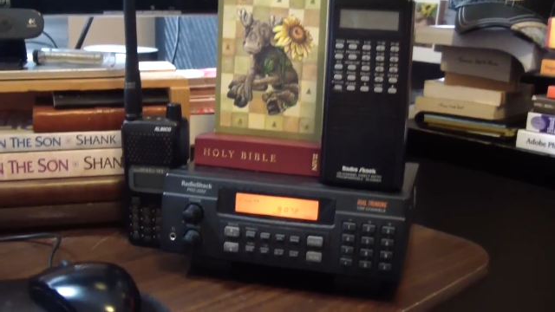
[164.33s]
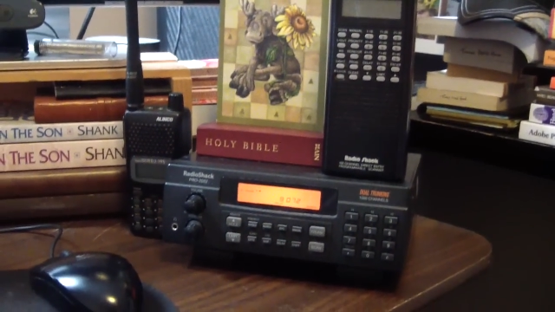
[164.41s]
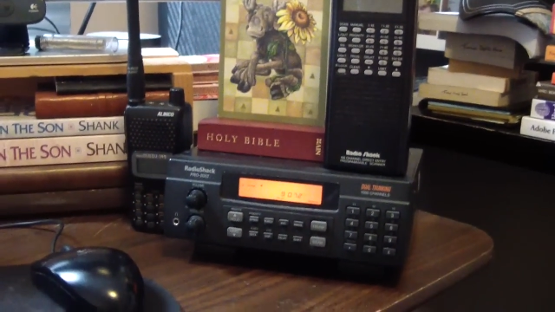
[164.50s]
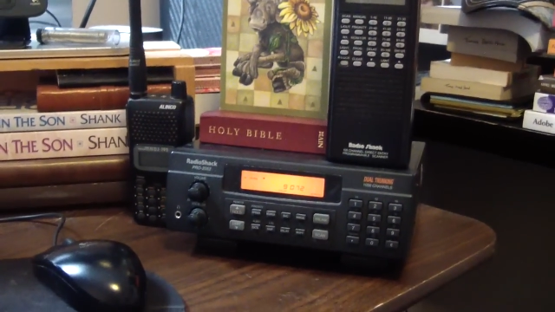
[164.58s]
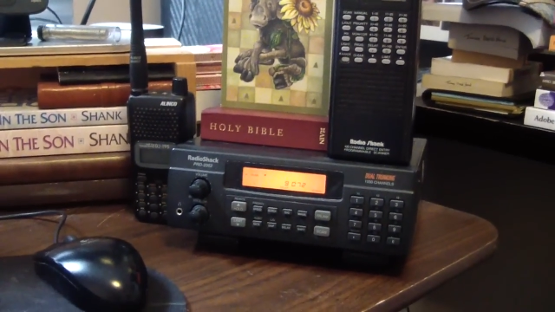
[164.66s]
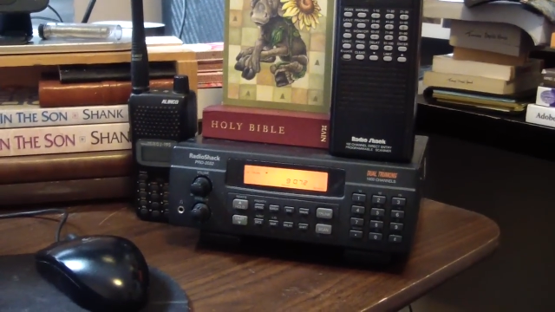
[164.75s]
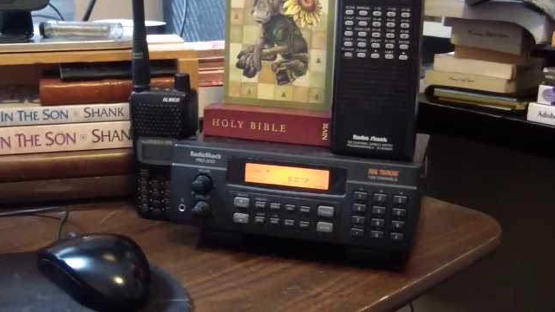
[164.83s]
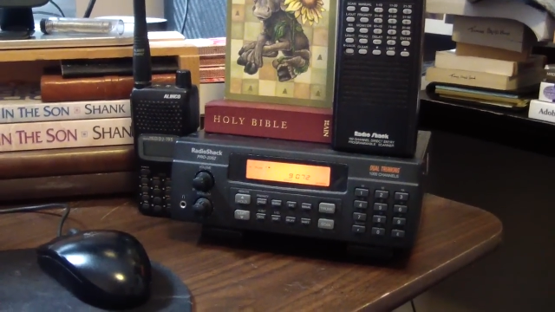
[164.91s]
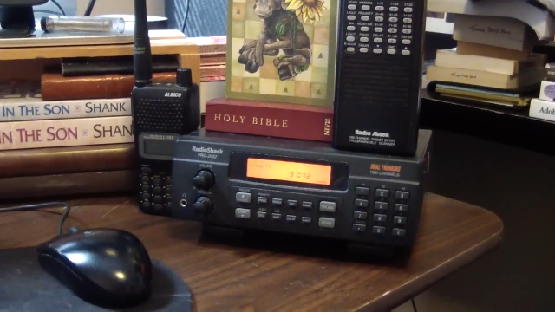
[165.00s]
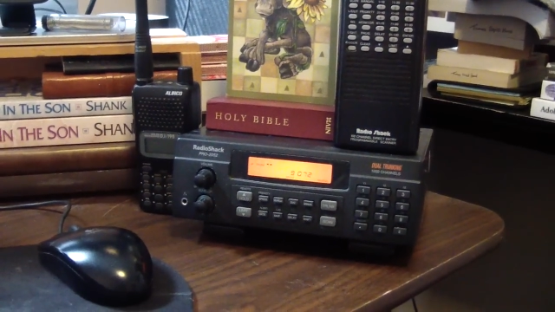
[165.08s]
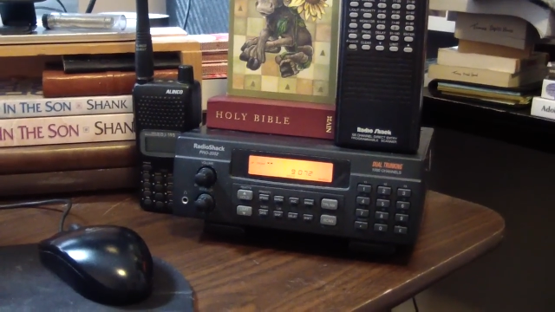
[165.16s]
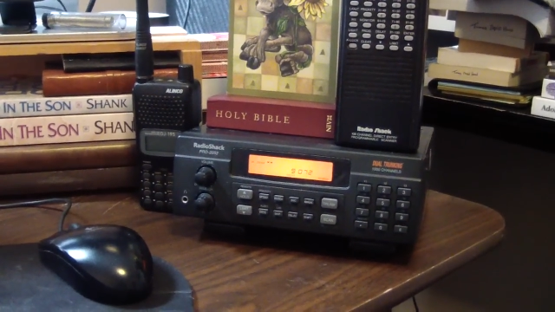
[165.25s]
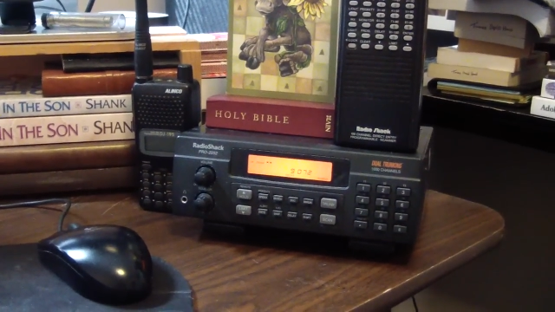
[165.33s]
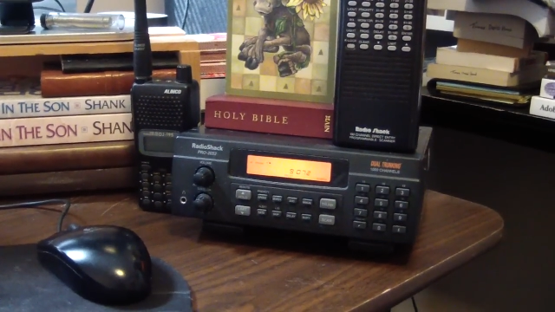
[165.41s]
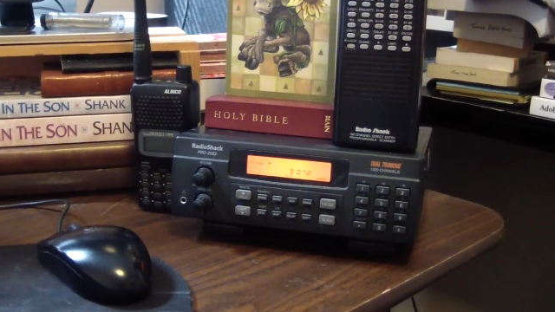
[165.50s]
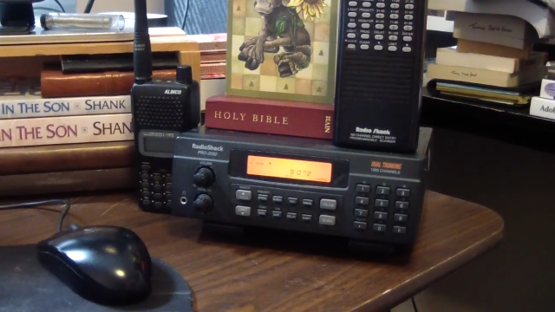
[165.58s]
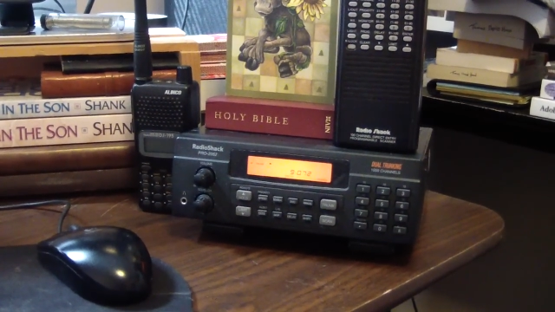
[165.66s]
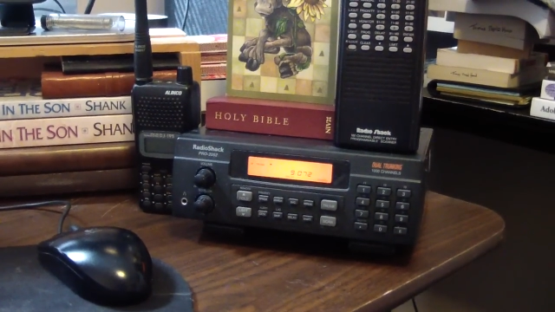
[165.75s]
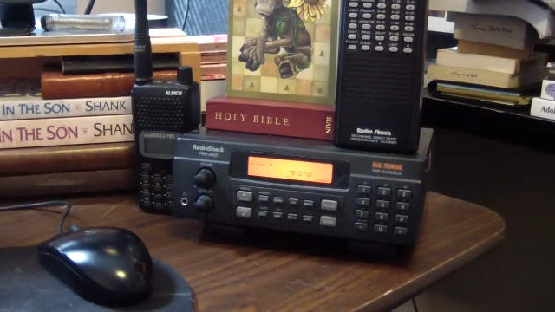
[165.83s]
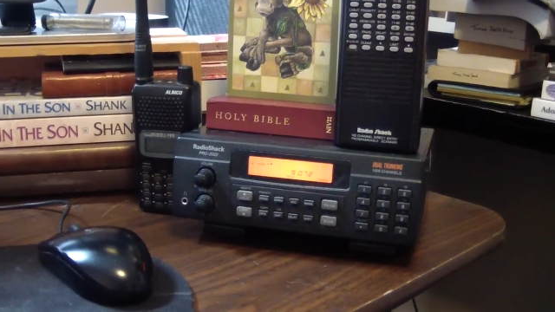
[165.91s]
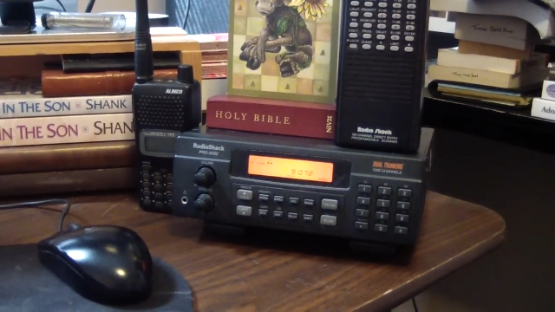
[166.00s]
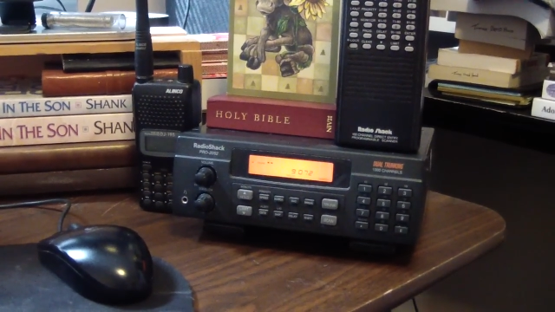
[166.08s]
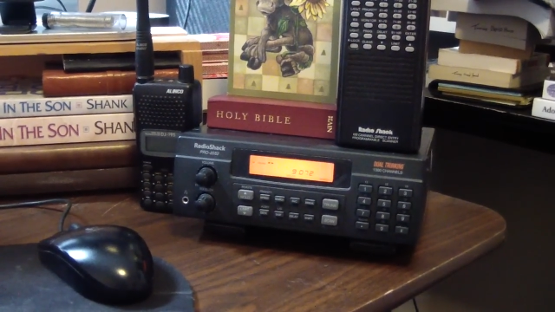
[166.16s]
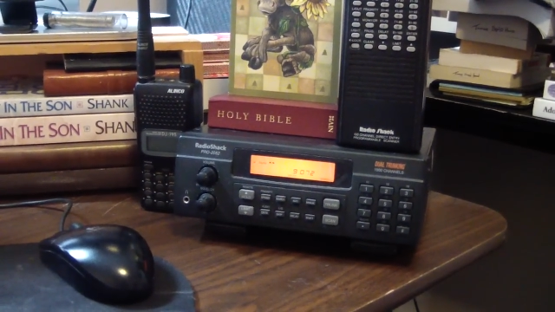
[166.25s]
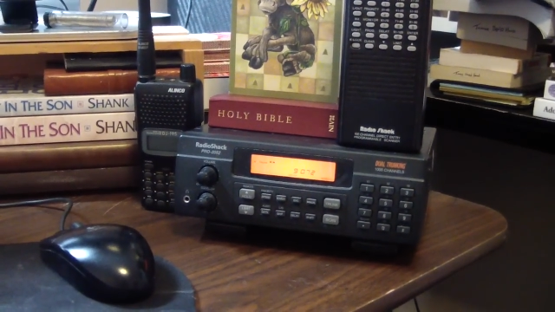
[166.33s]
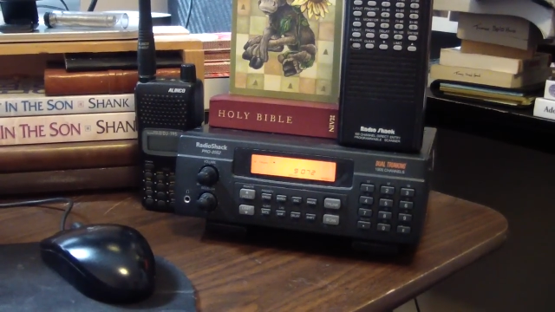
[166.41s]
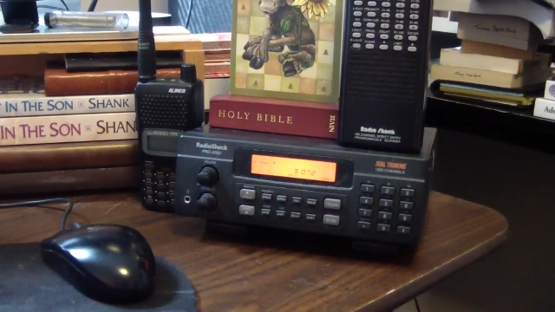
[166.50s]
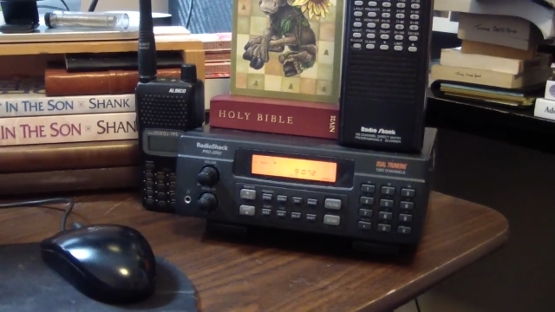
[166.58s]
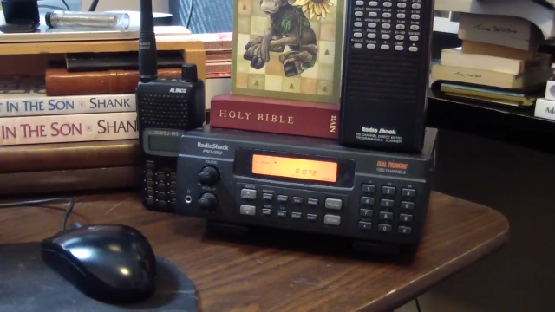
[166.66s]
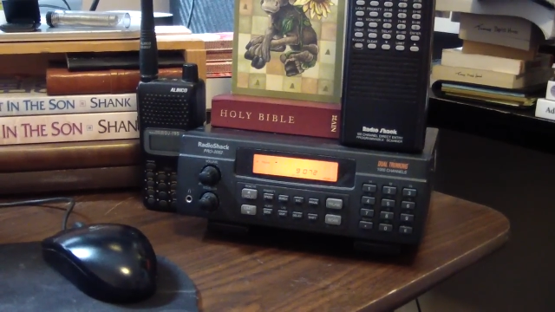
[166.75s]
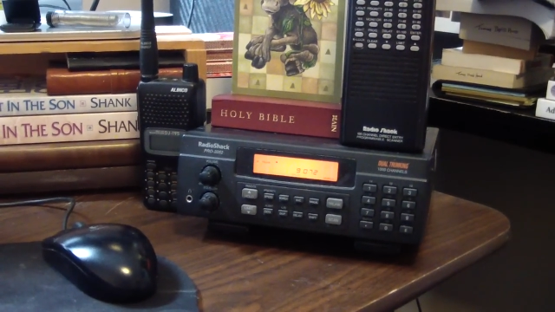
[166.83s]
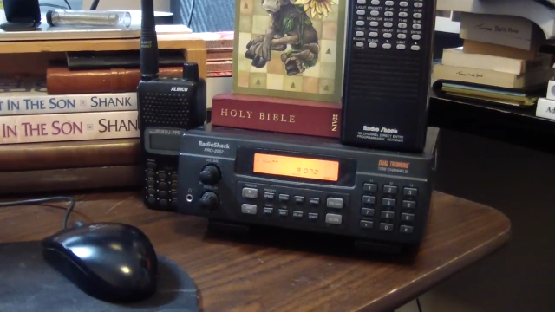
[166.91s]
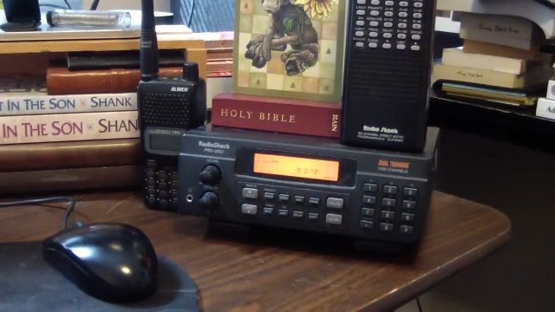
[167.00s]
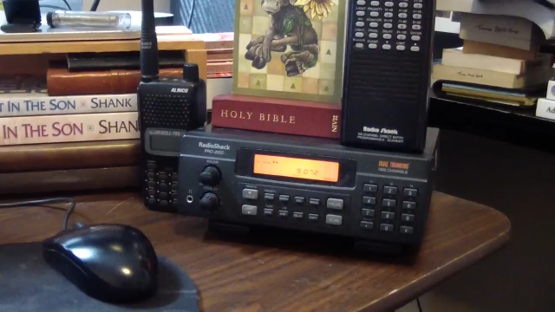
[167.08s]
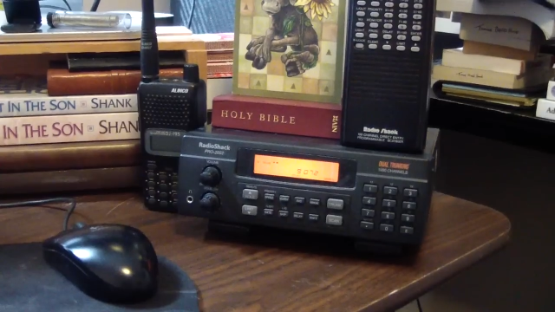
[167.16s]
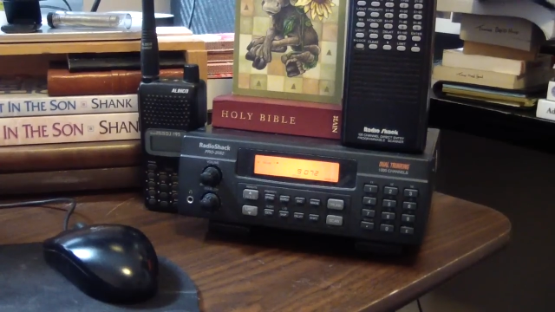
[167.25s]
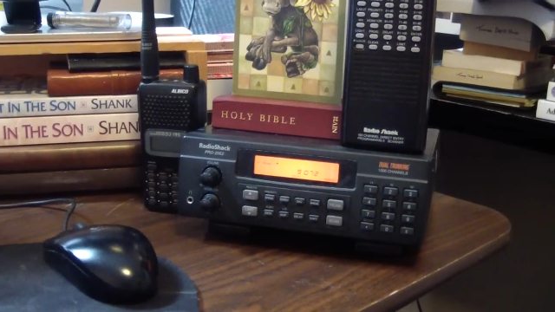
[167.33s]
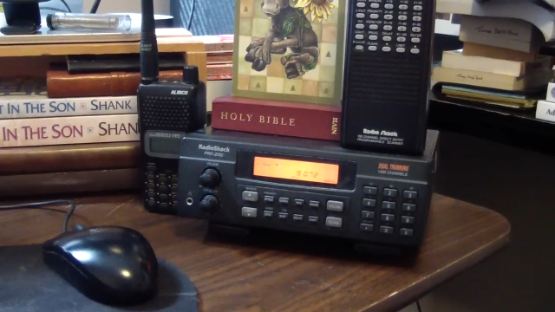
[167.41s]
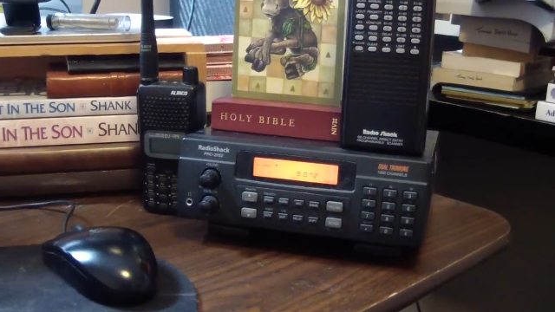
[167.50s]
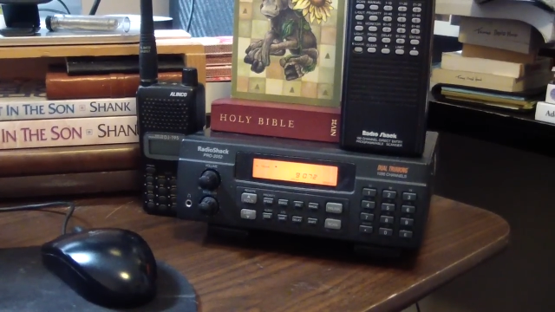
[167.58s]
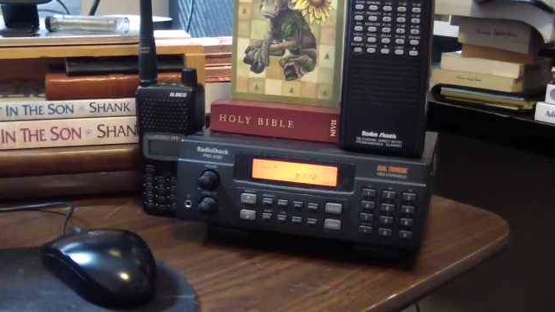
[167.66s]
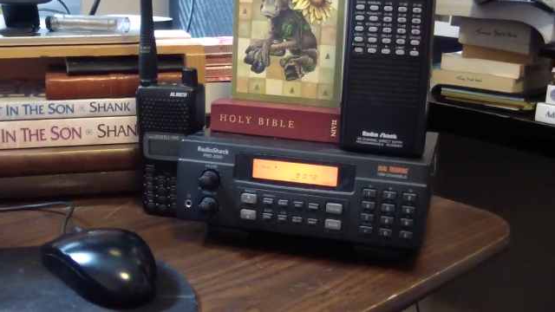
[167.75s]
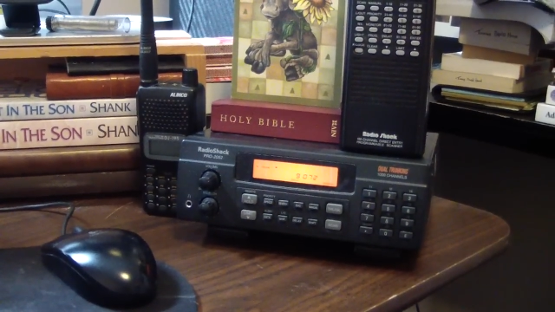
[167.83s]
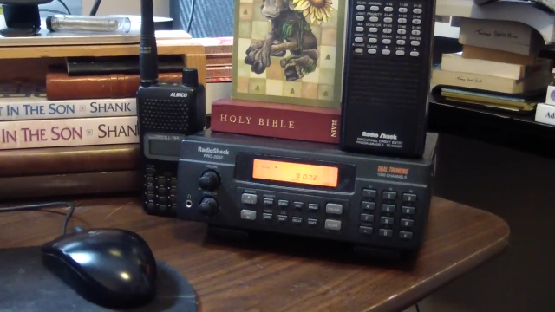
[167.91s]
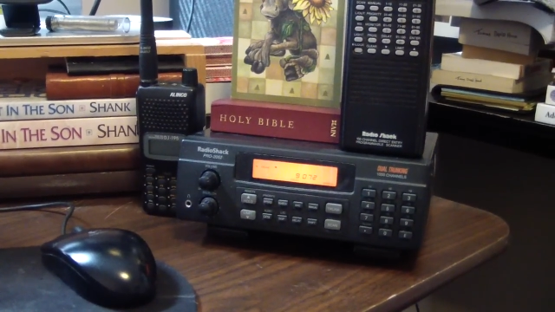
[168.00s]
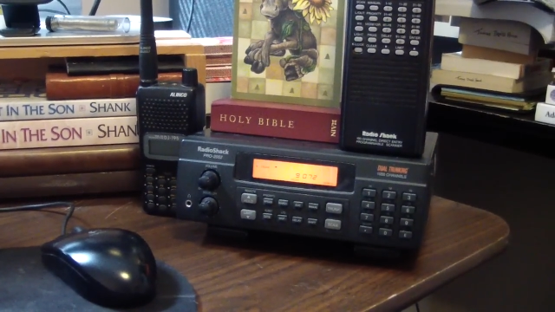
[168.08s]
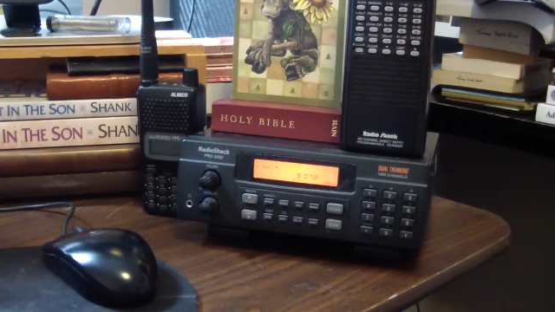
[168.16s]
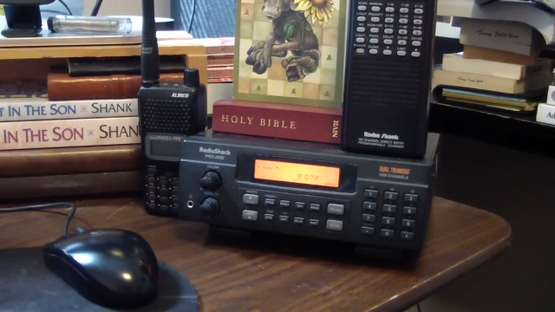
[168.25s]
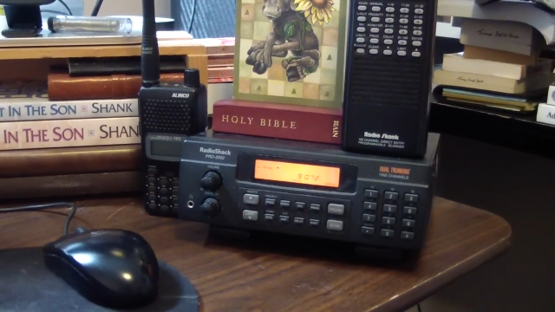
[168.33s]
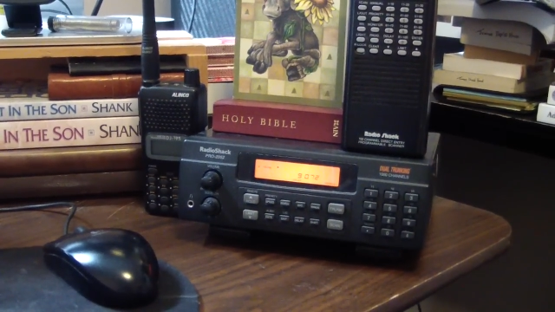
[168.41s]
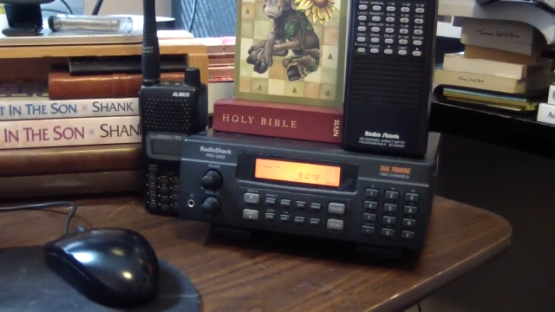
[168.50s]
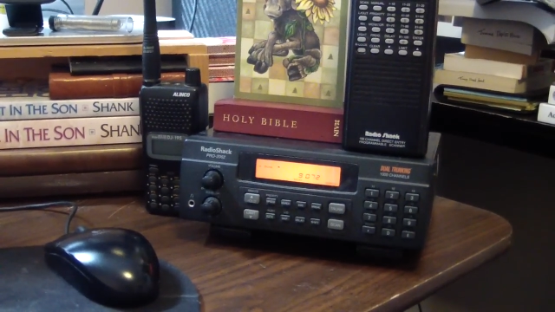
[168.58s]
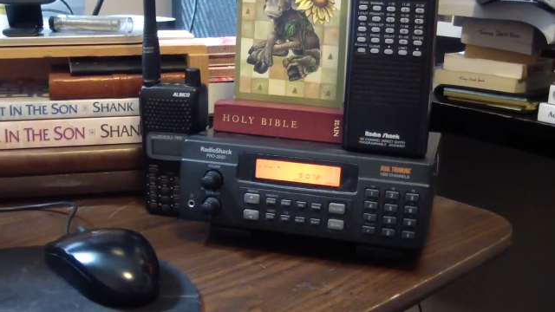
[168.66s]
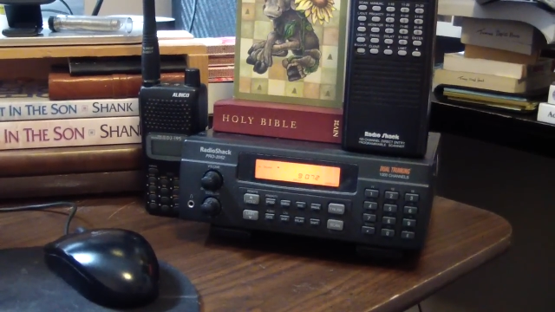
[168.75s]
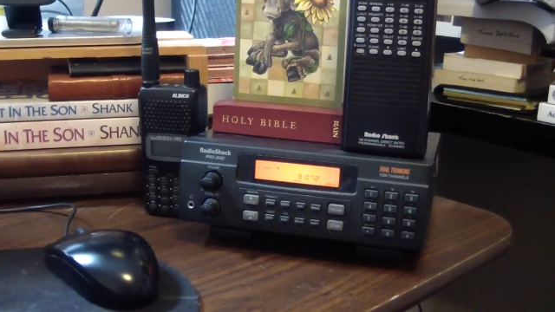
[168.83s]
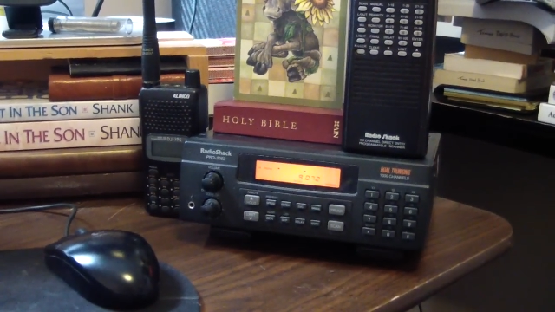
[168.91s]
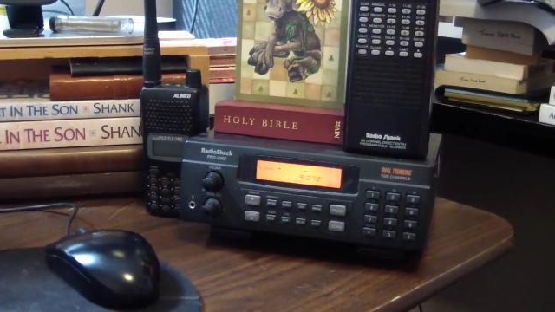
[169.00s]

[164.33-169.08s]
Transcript: [unreadable: no face in view]